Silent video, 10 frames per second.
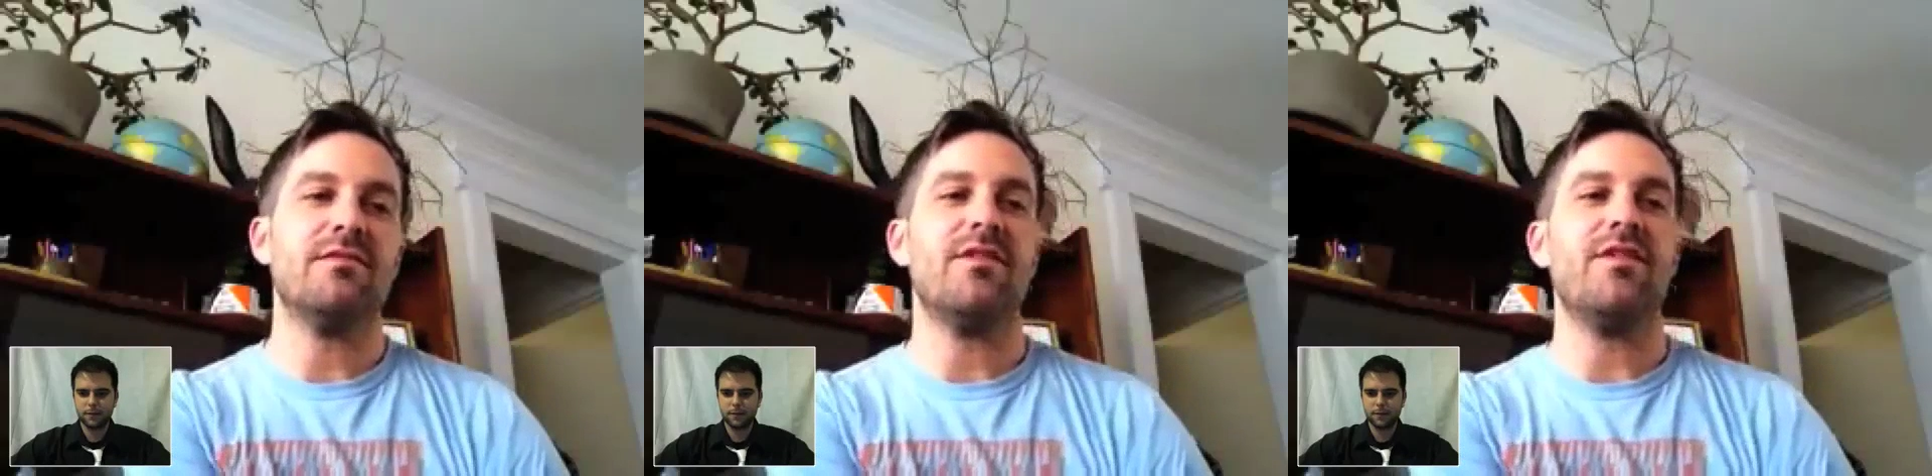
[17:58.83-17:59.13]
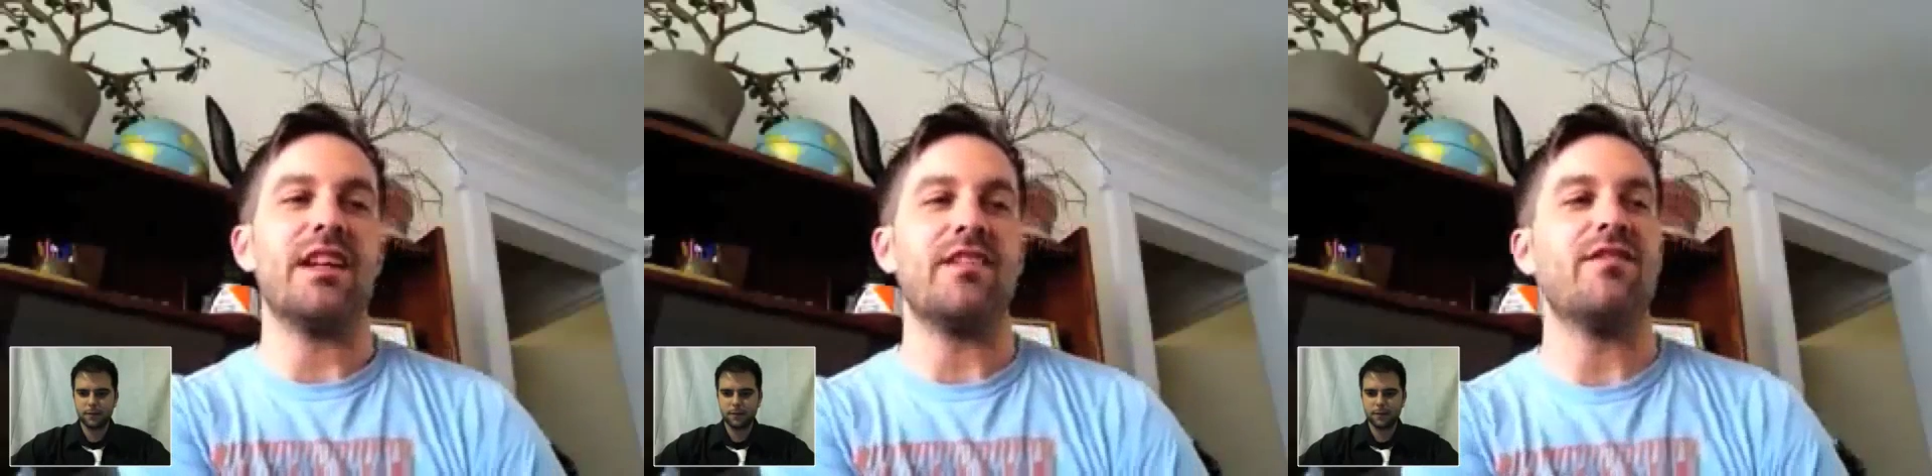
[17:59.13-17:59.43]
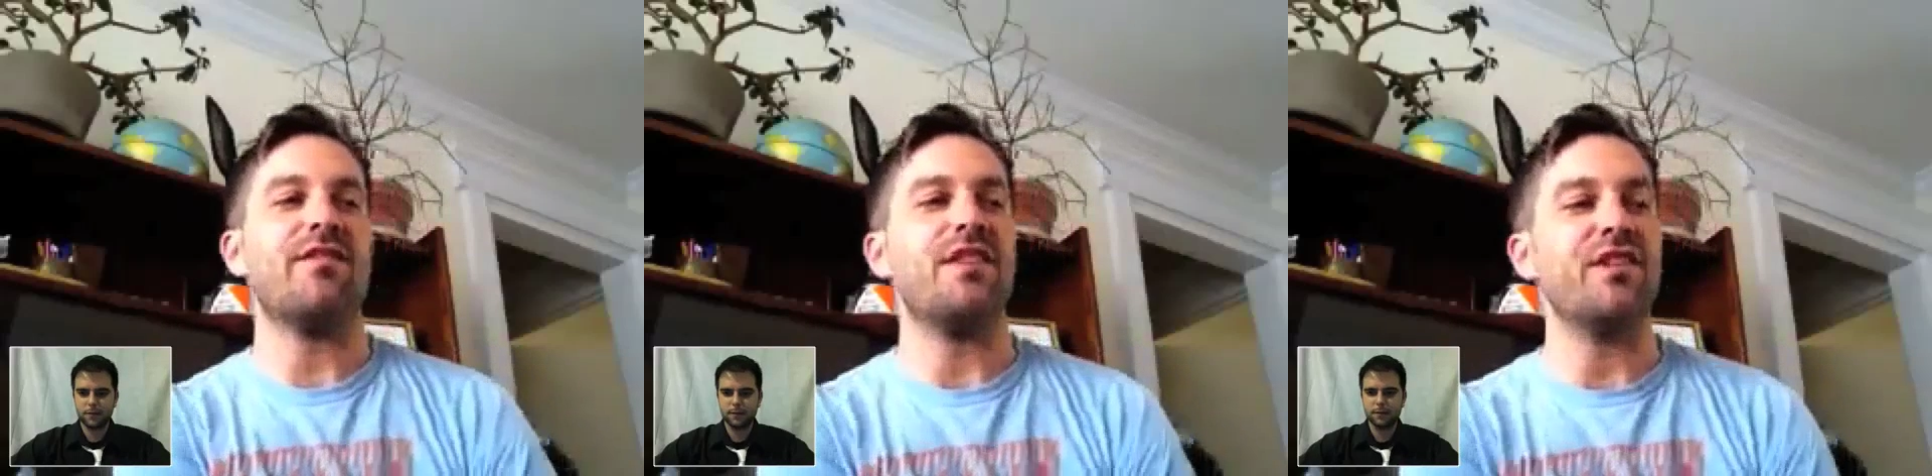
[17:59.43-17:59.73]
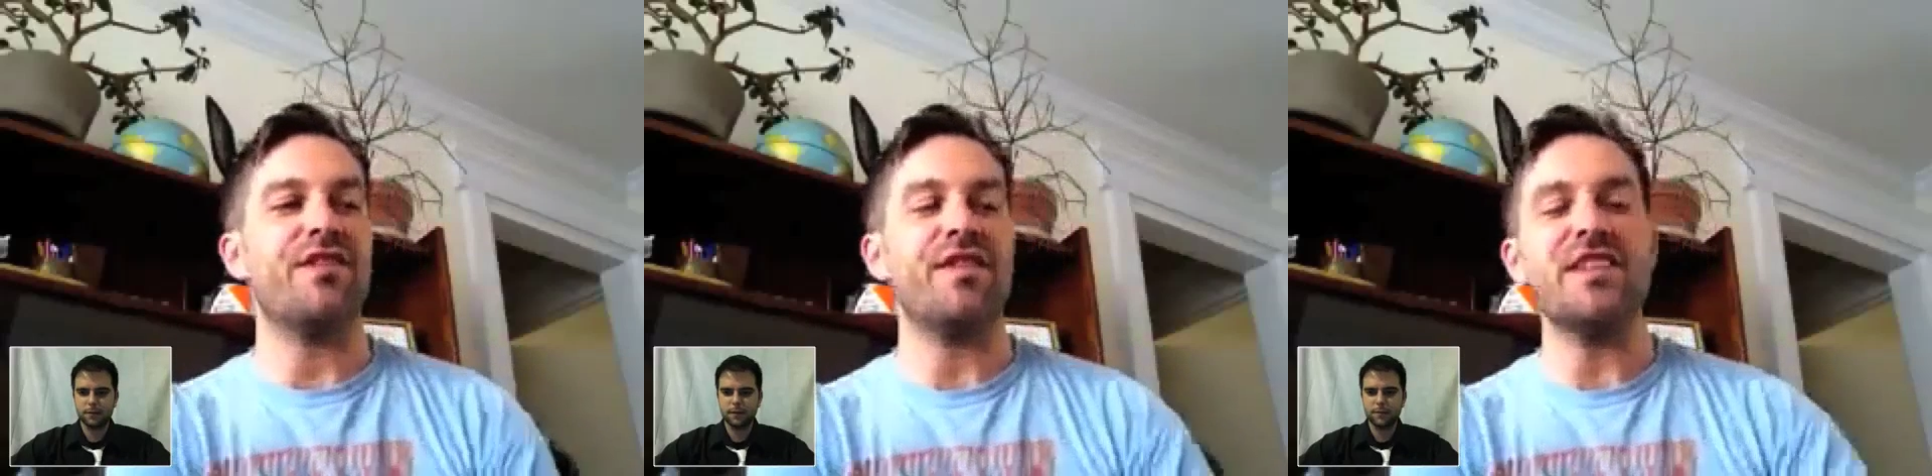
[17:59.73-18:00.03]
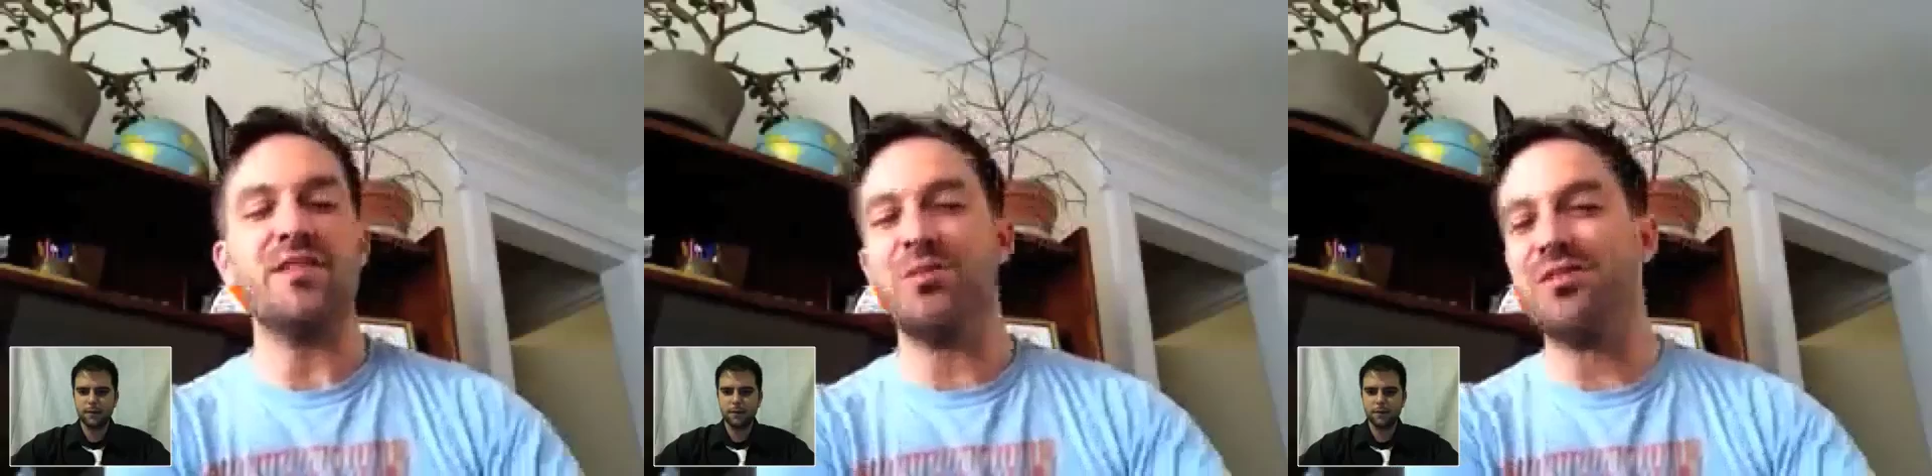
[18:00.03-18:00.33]
feel
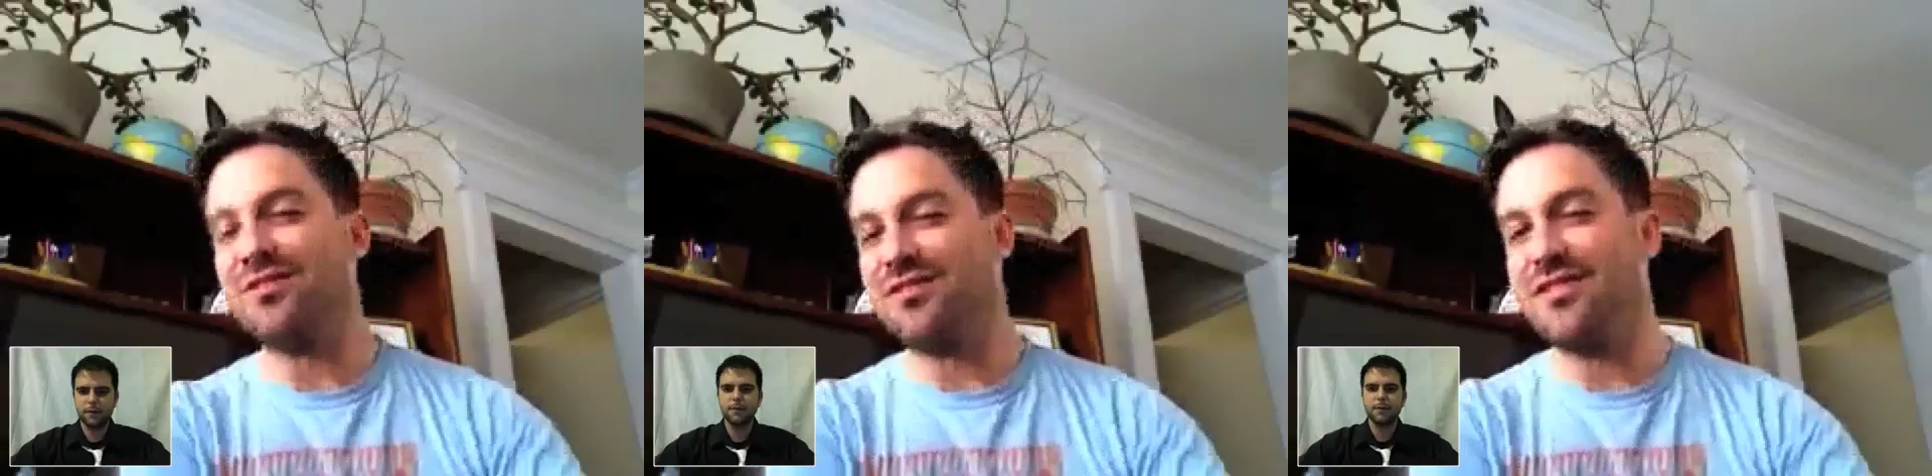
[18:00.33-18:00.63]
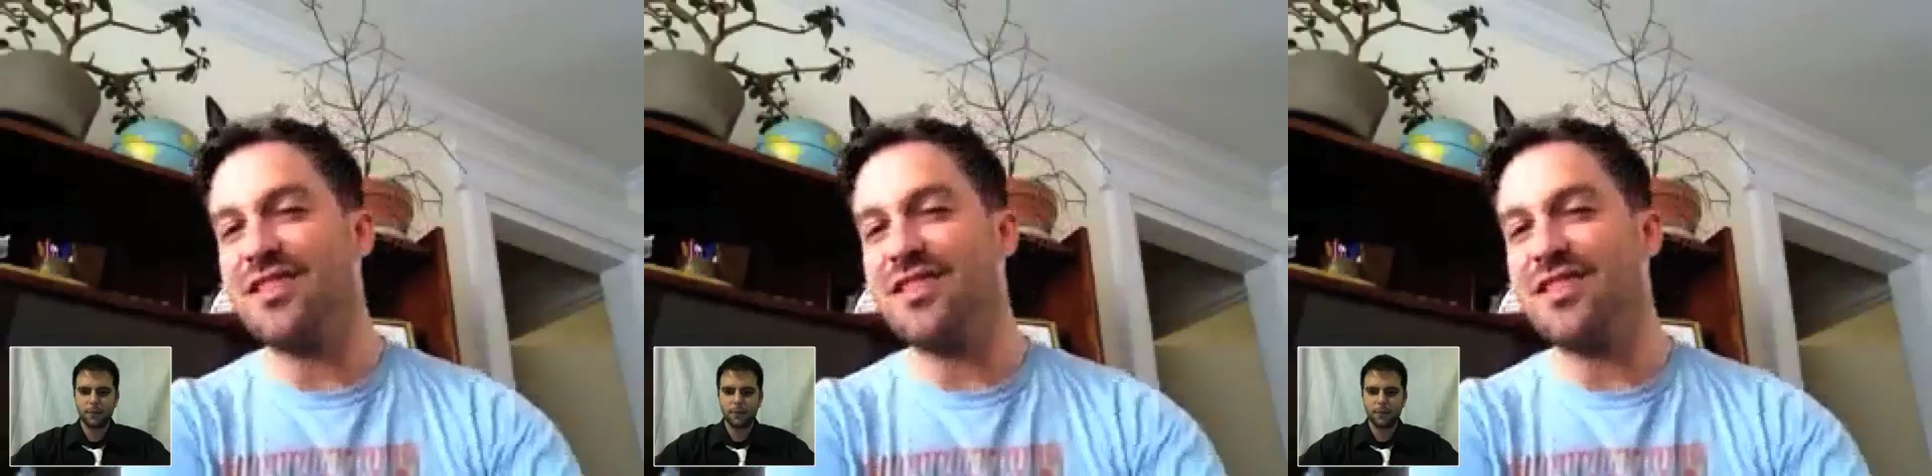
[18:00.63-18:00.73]
feasible.